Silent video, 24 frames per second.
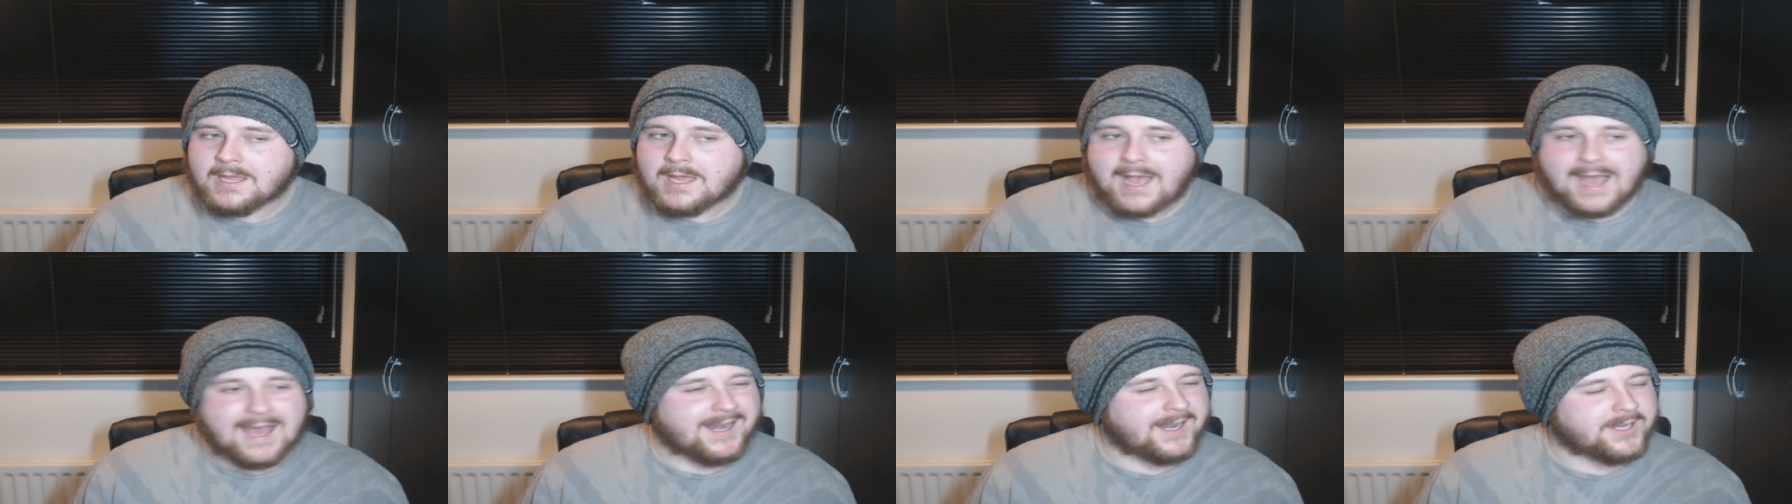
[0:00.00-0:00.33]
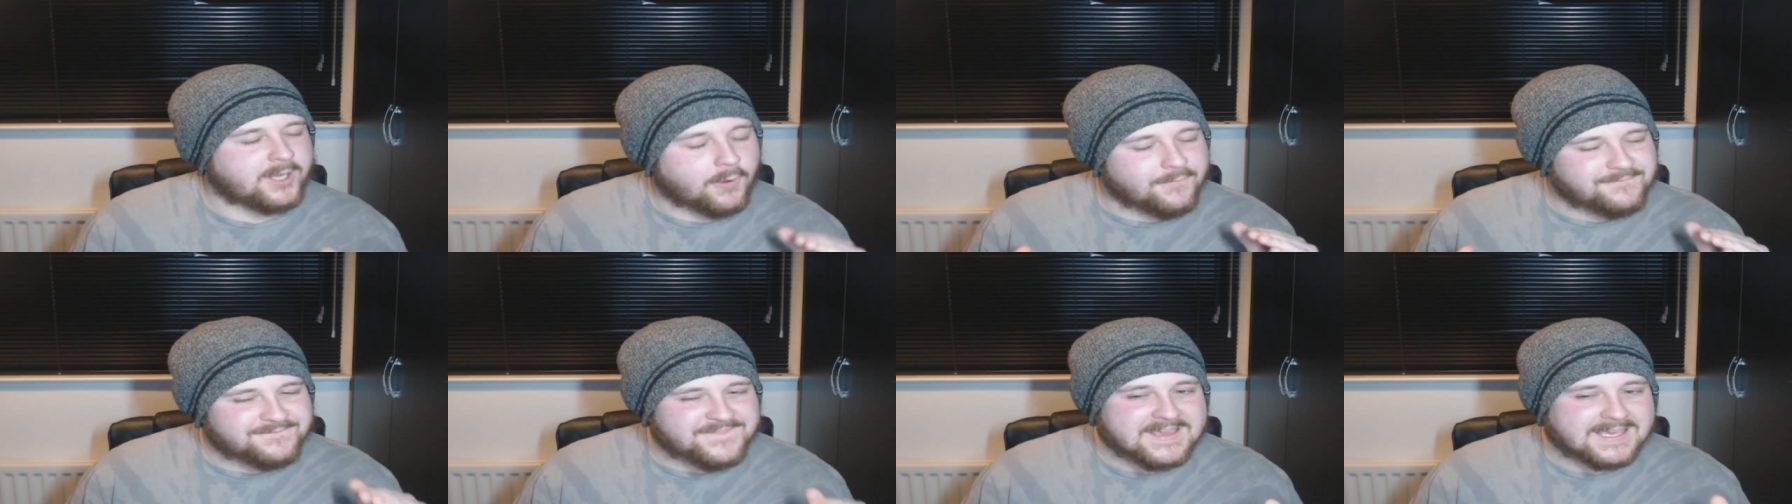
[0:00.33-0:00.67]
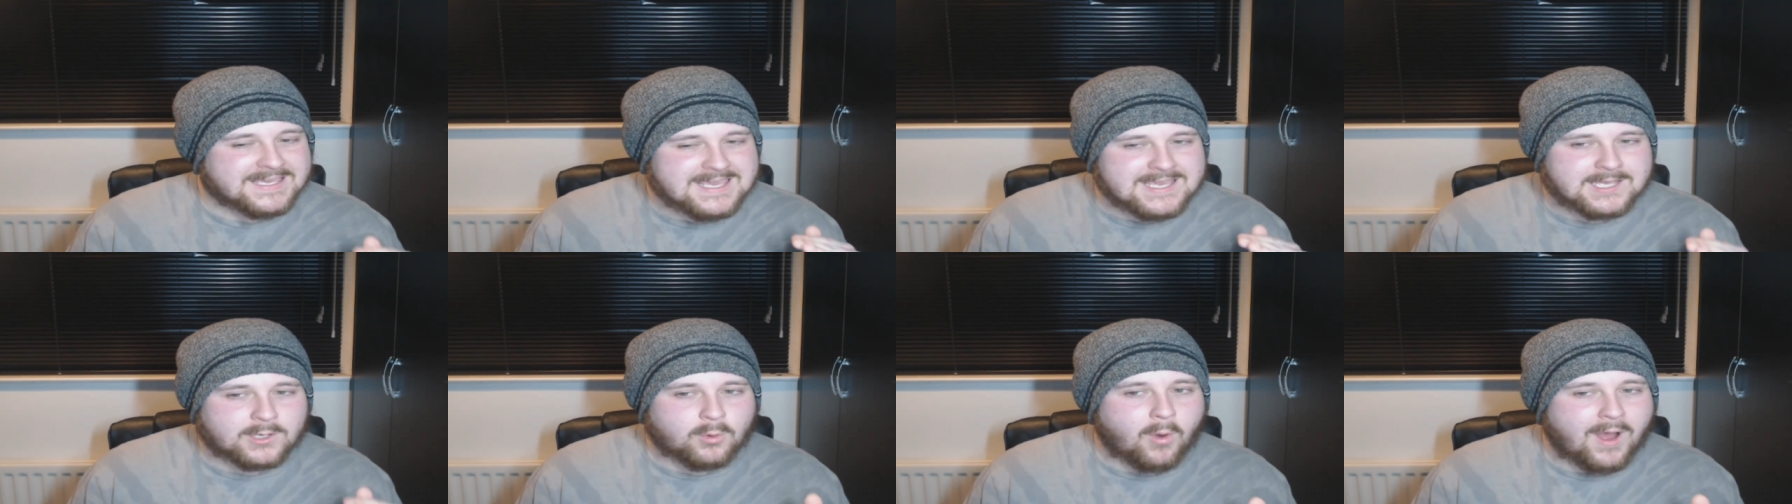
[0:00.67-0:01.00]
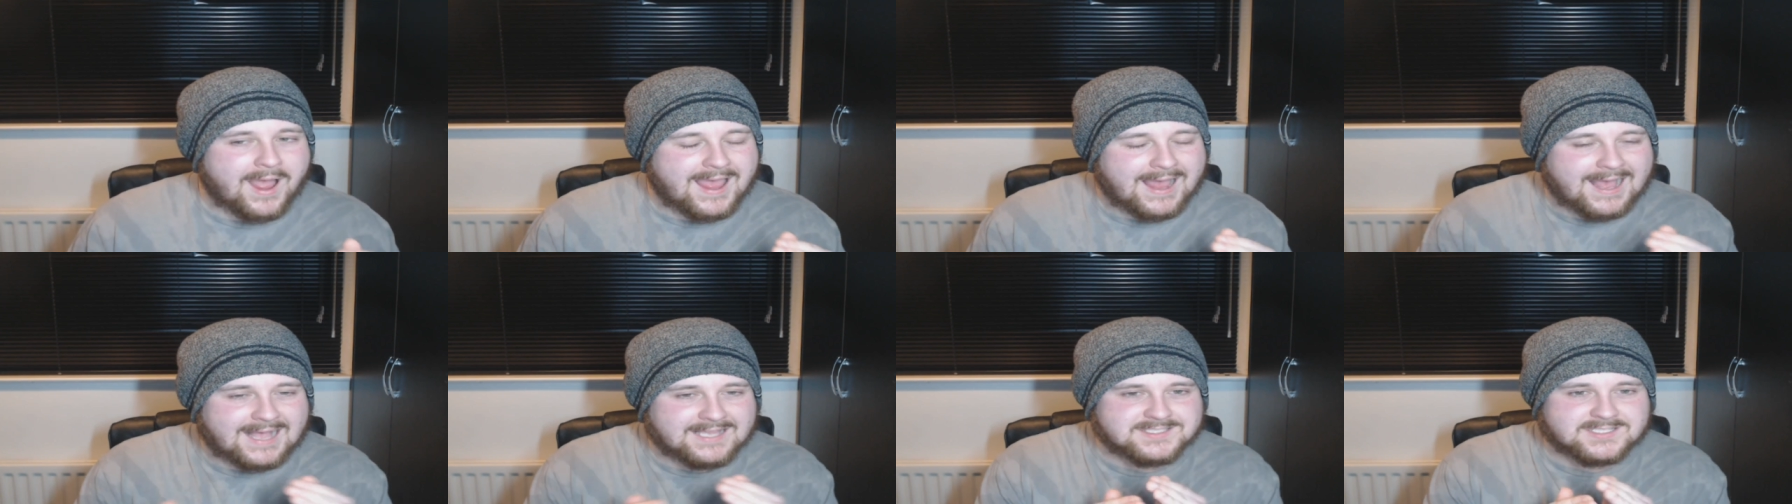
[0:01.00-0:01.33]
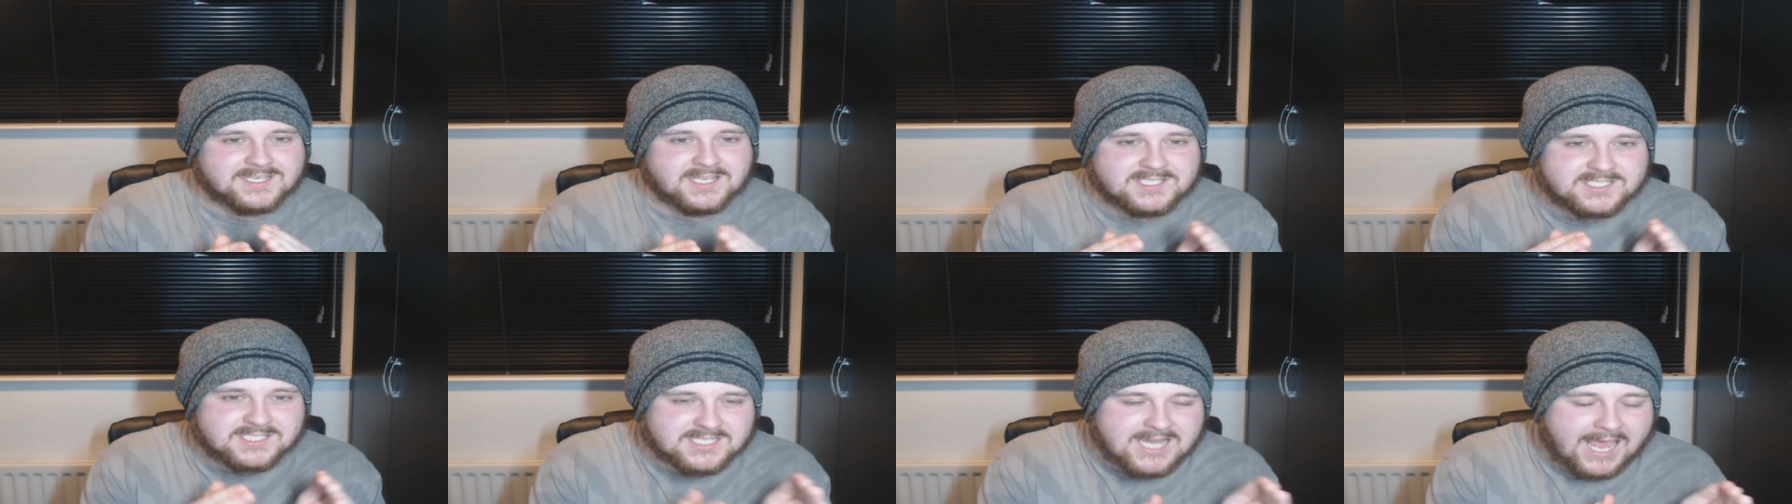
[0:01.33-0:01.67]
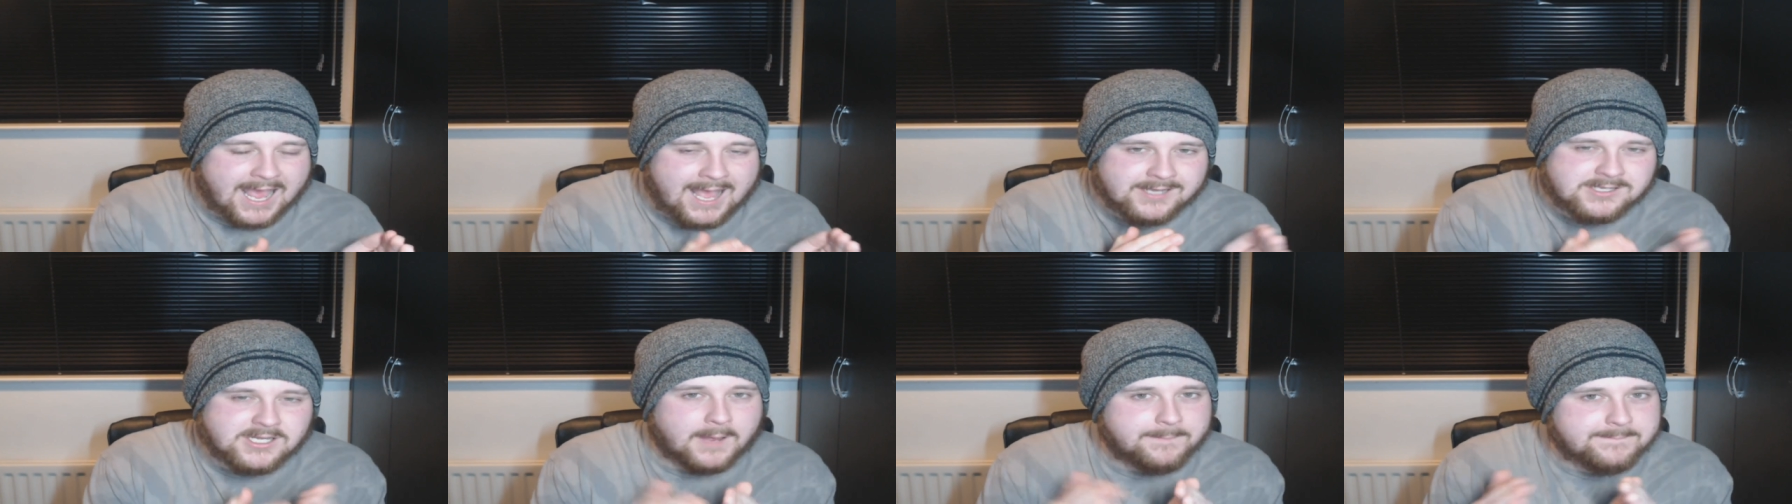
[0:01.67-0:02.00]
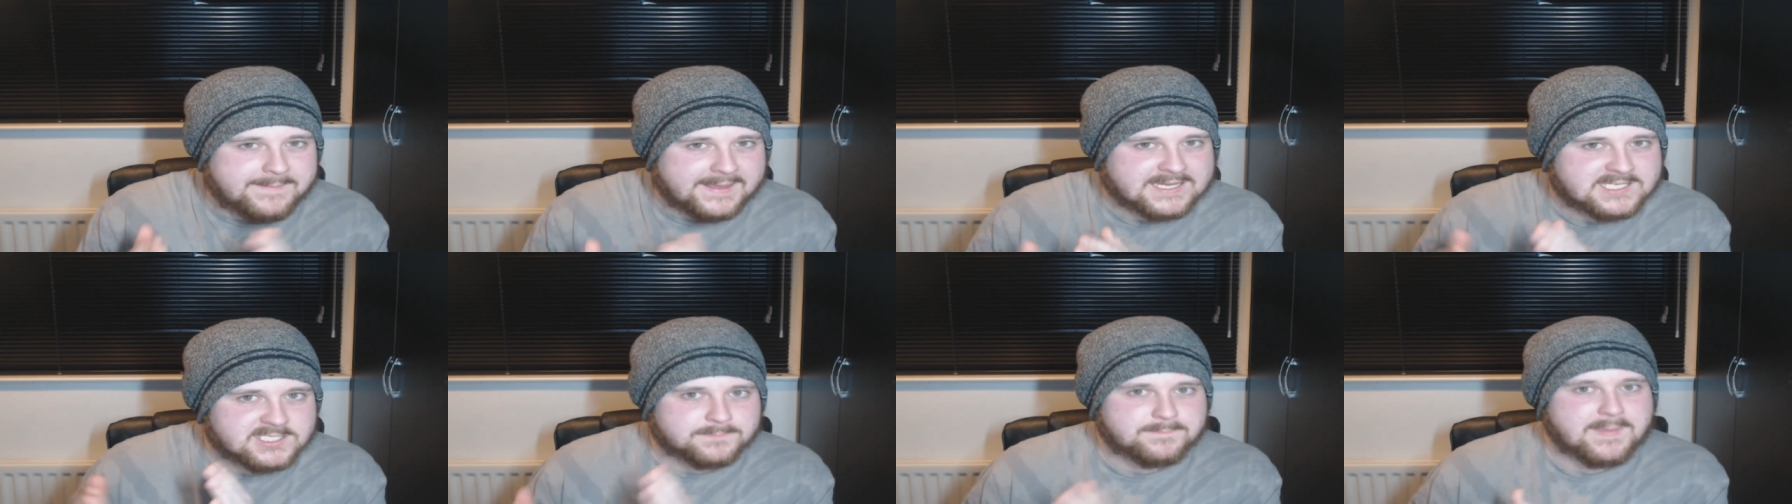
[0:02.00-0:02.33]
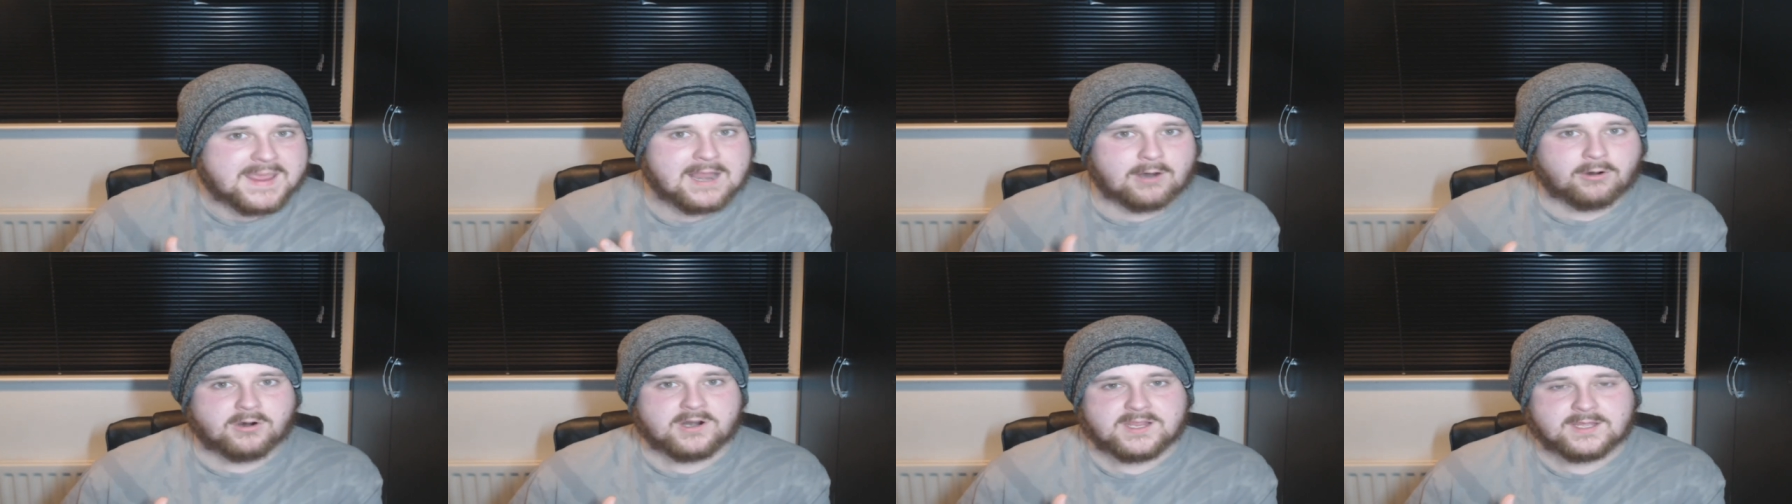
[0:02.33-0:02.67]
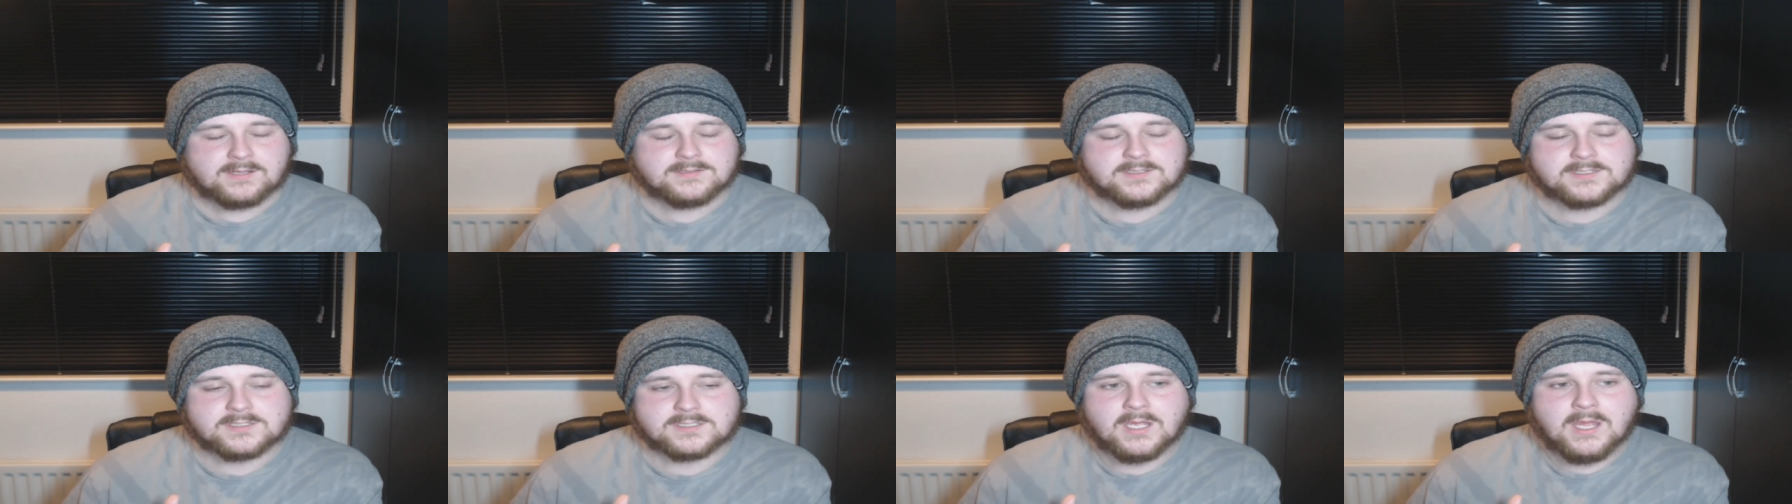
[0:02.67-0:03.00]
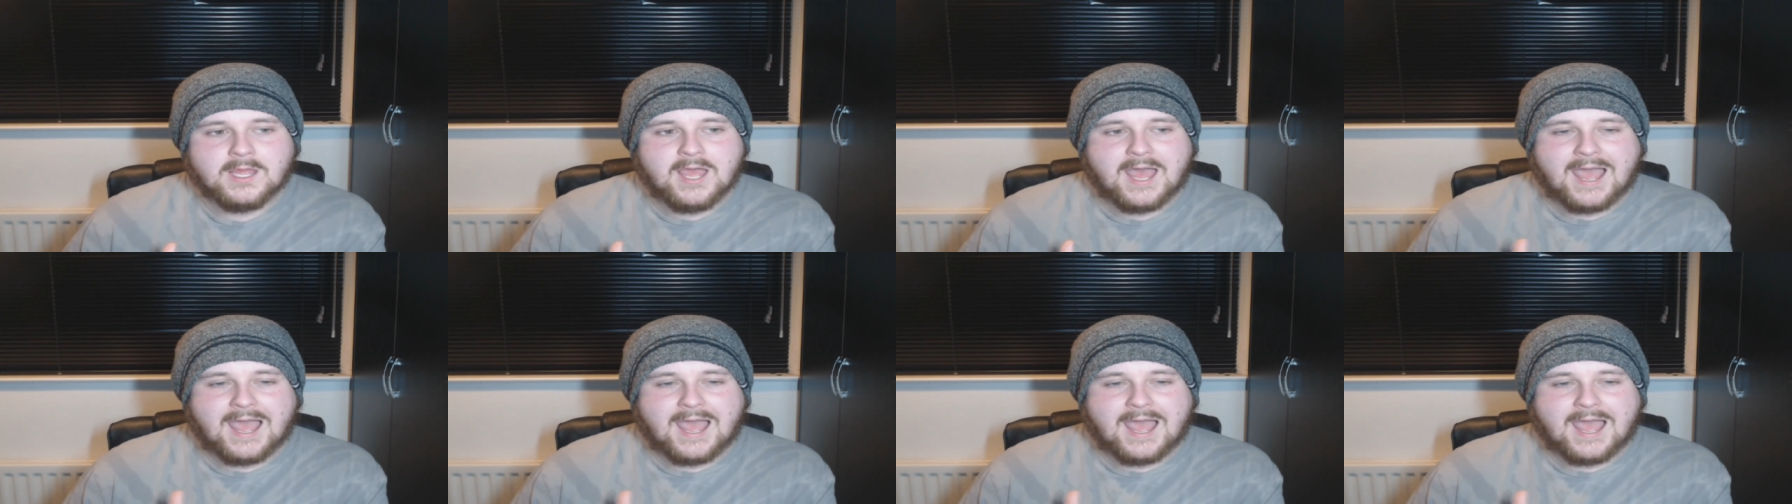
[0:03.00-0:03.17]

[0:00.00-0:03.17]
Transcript: And I don't think he quite has the stand-up experience